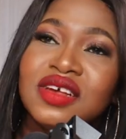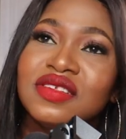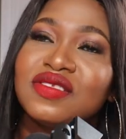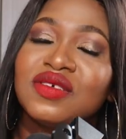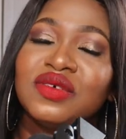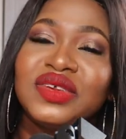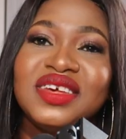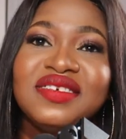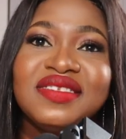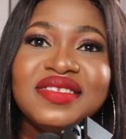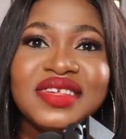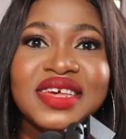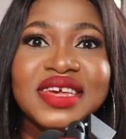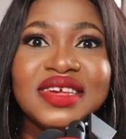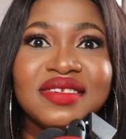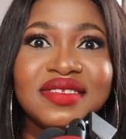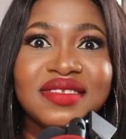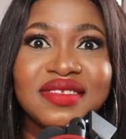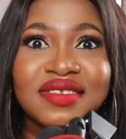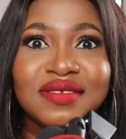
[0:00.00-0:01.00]
So these
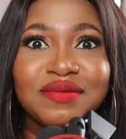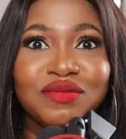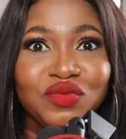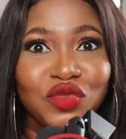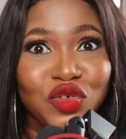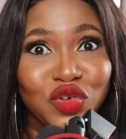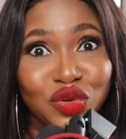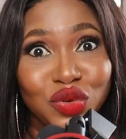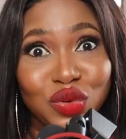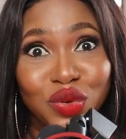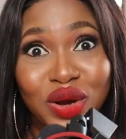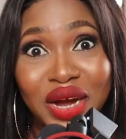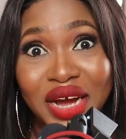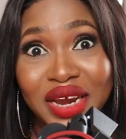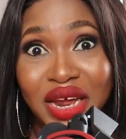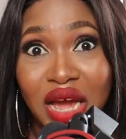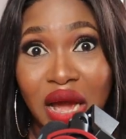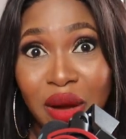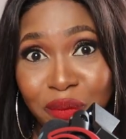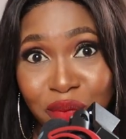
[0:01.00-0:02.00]
things you know,
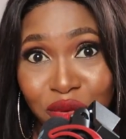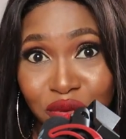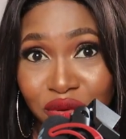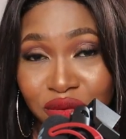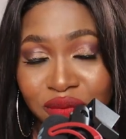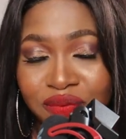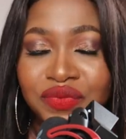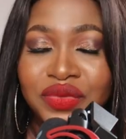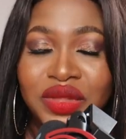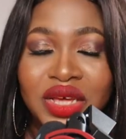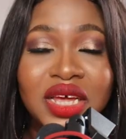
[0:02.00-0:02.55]
can happen.